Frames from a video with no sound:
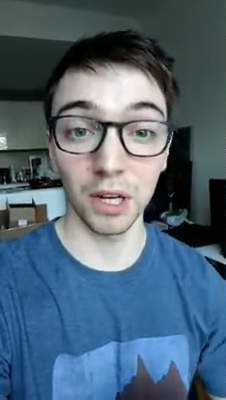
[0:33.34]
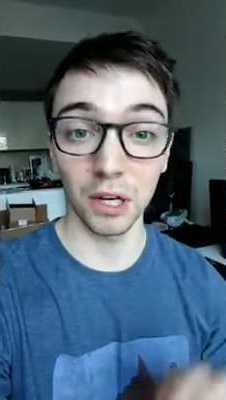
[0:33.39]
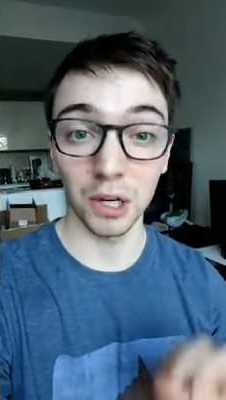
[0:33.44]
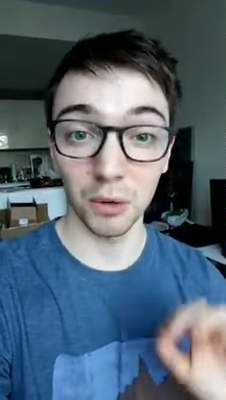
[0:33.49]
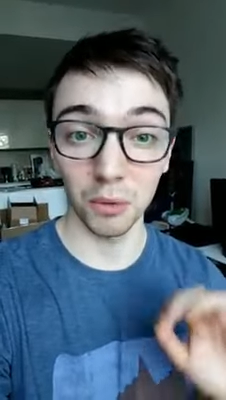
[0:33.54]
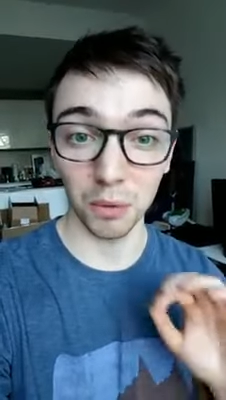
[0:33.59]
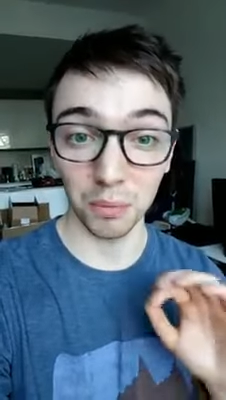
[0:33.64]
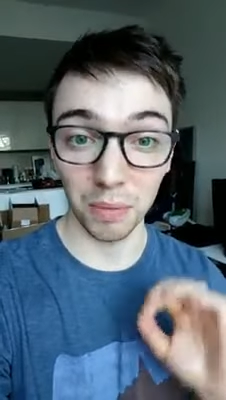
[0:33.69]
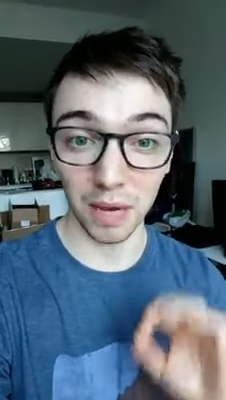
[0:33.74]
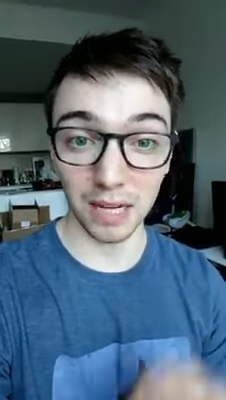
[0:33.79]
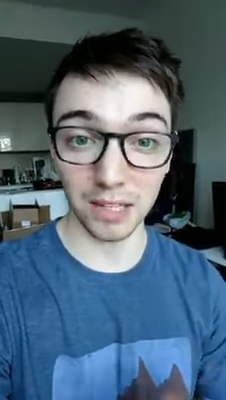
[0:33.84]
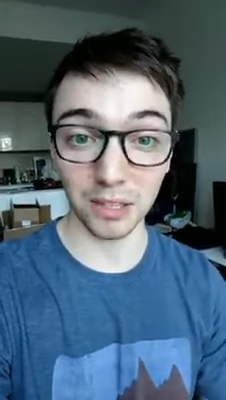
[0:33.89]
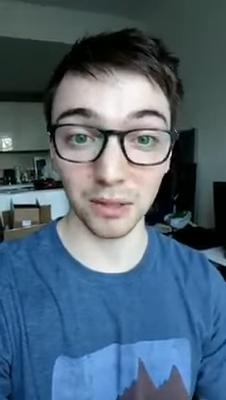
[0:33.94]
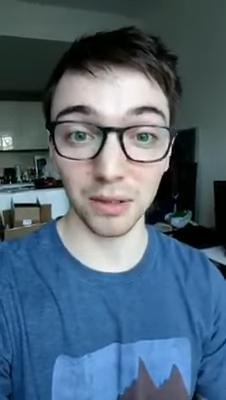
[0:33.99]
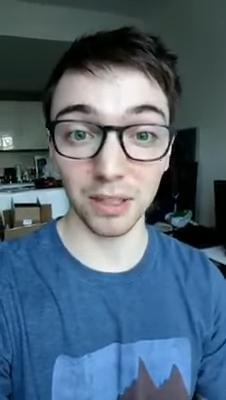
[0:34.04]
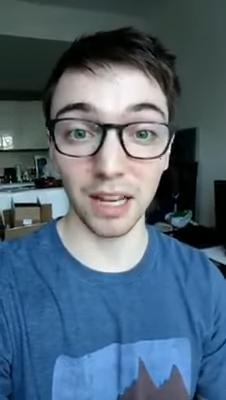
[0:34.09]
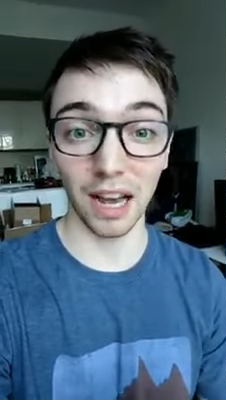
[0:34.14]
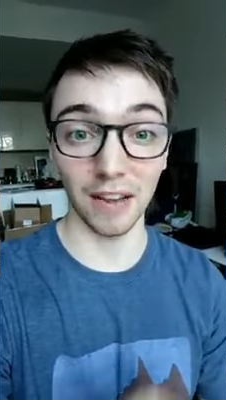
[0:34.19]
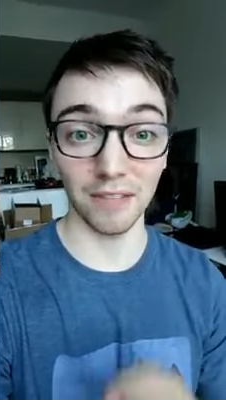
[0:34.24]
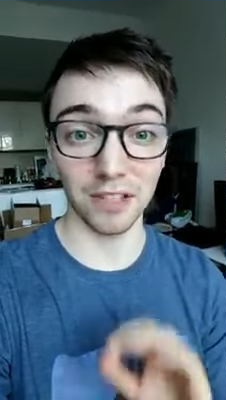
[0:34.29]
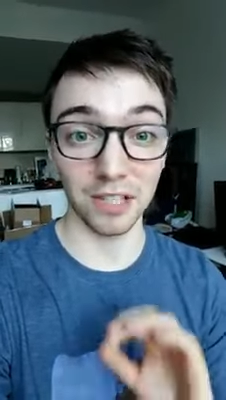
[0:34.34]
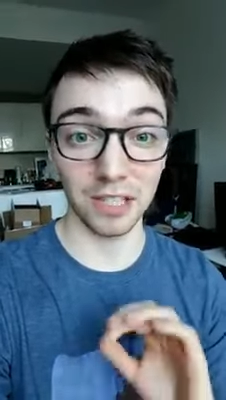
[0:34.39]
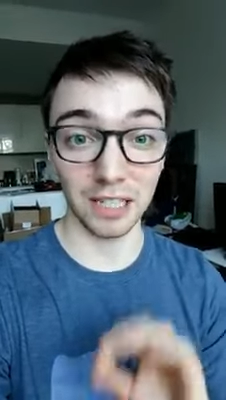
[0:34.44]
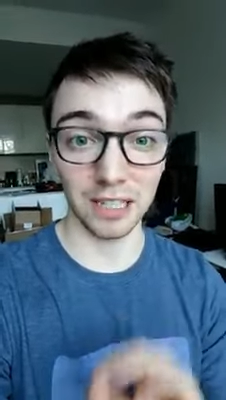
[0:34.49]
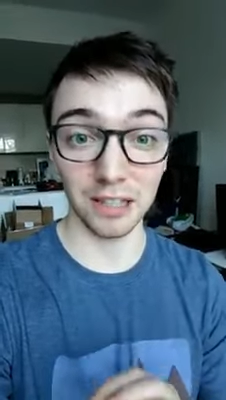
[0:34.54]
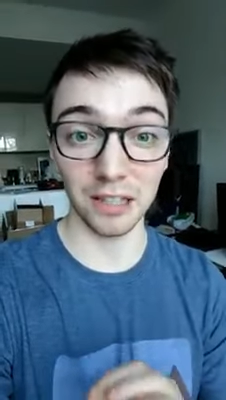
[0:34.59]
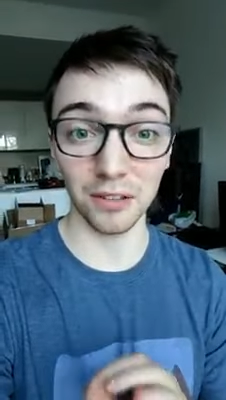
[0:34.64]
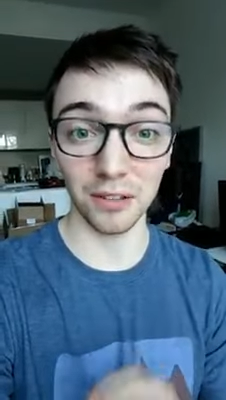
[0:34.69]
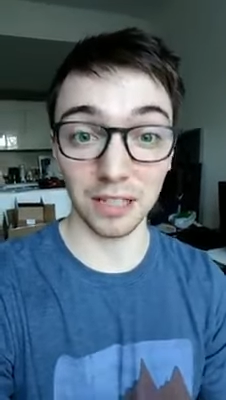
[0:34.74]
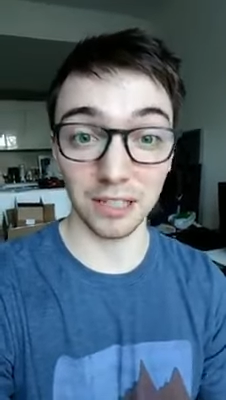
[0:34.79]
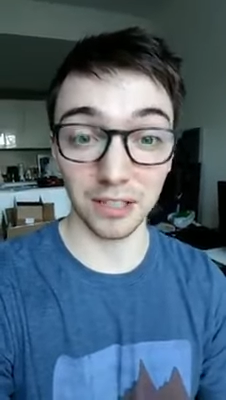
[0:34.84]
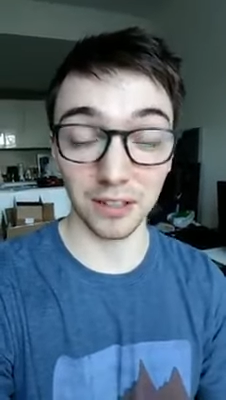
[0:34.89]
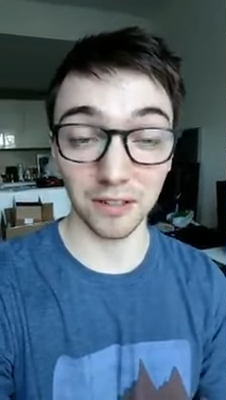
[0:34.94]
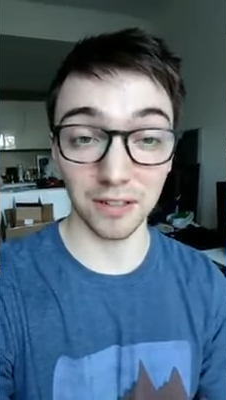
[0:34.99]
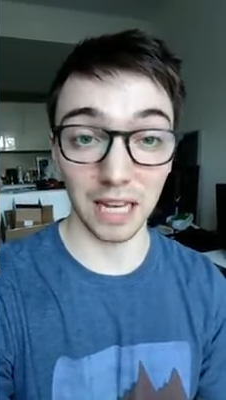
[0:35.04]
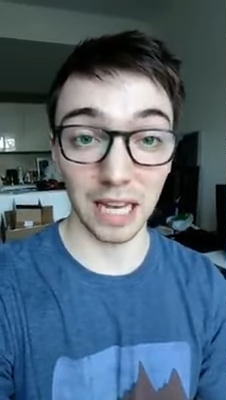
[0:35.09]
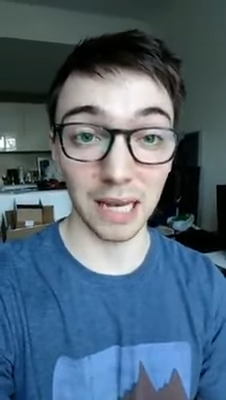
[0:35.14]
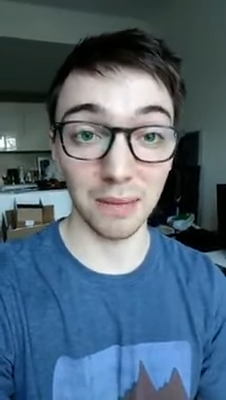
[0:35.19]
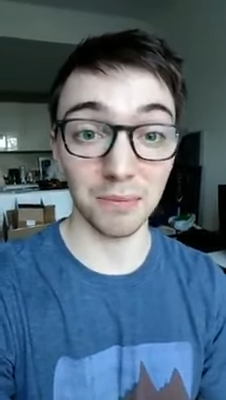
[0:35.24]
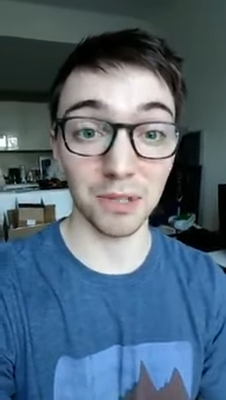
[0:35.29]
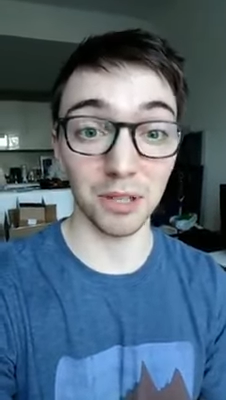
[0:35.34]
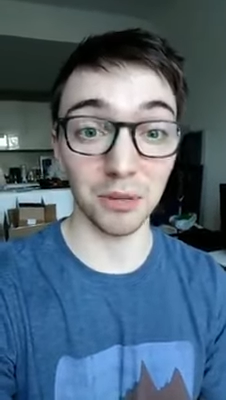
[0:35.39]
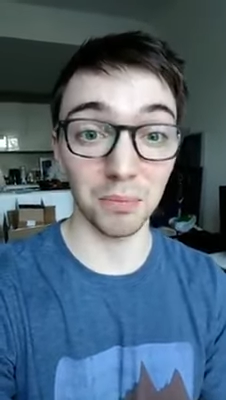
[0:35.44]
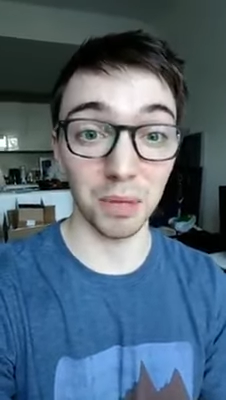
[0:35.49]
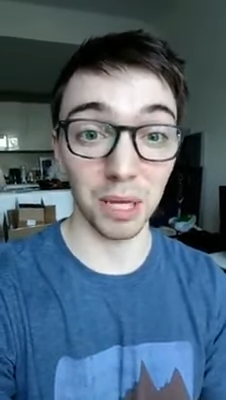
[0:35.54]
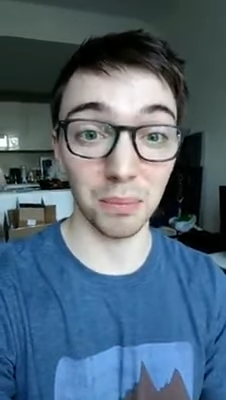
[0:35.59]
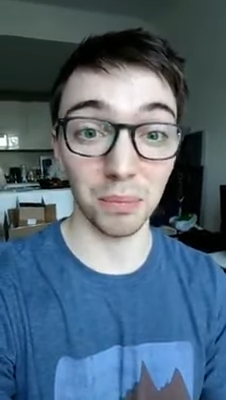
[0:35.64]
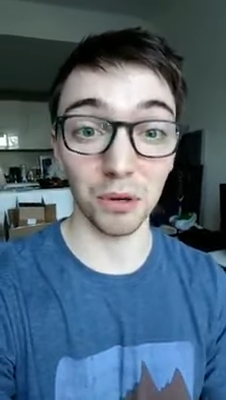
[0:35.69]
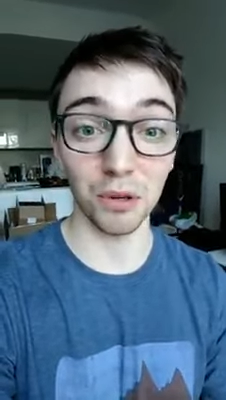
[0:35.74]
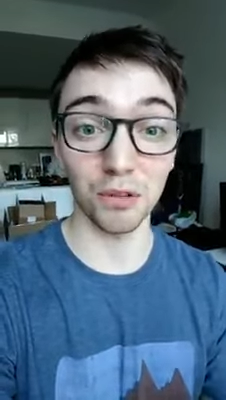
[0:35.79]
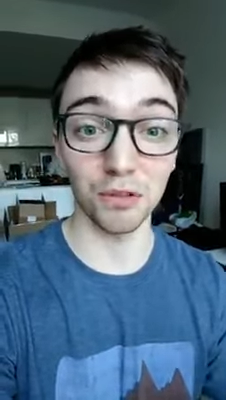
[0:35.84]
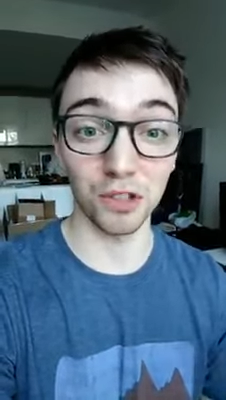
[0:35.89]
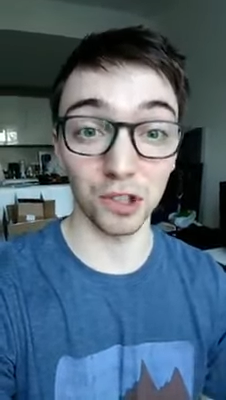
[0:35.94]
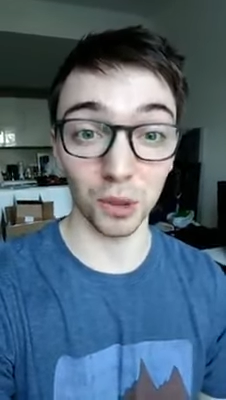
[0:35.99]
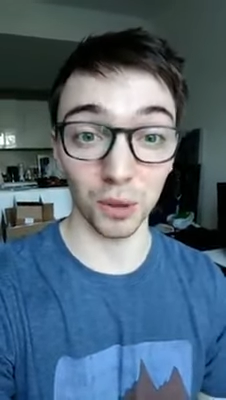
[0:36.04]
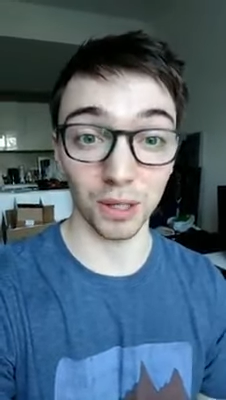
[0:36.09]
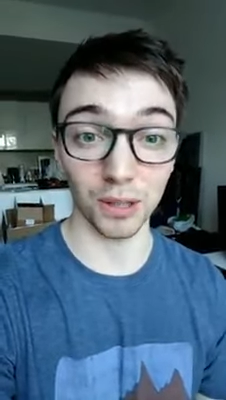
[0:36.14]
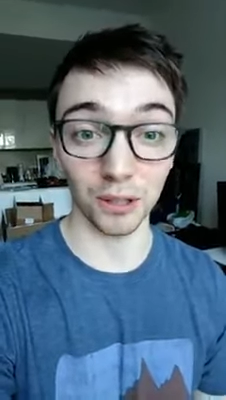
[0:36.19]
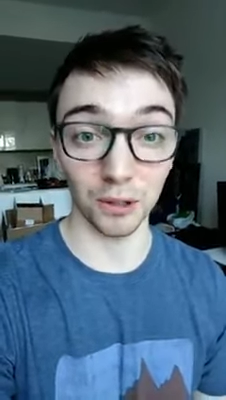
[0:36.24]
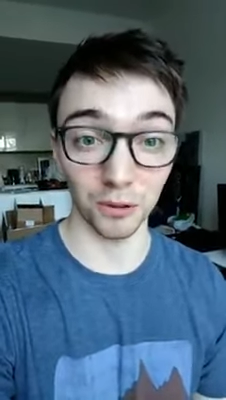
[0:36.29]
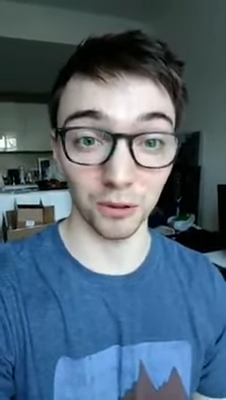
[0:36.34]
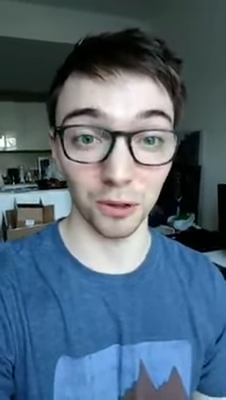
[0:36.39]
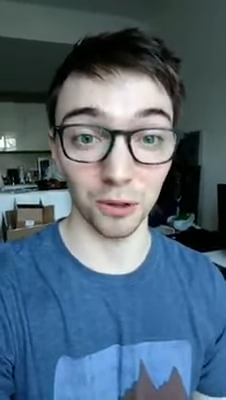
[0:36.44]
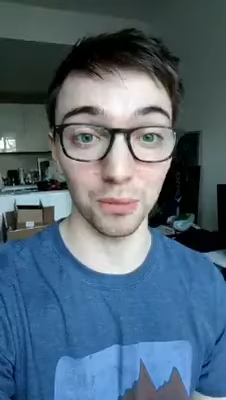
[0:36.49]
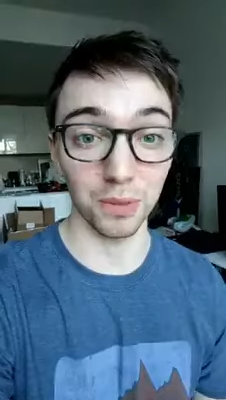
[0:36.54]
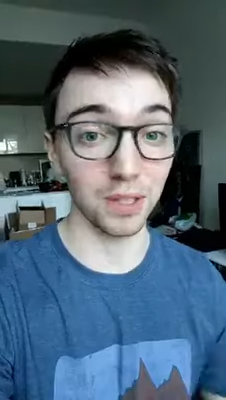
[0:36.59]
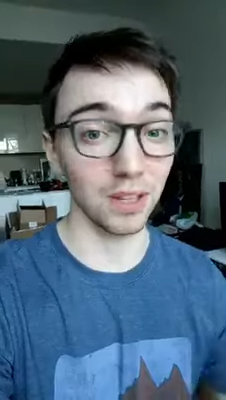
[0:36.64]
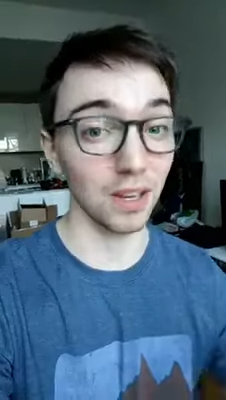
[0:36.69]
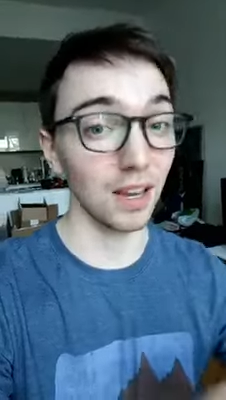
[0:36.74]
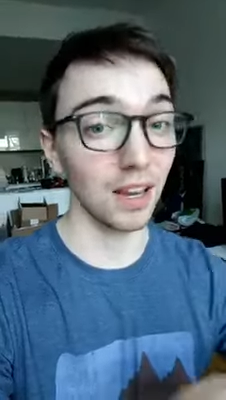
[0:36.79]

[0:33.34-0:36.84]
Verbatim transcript: We basically, I've seen the list of names of the people who've joined the groups,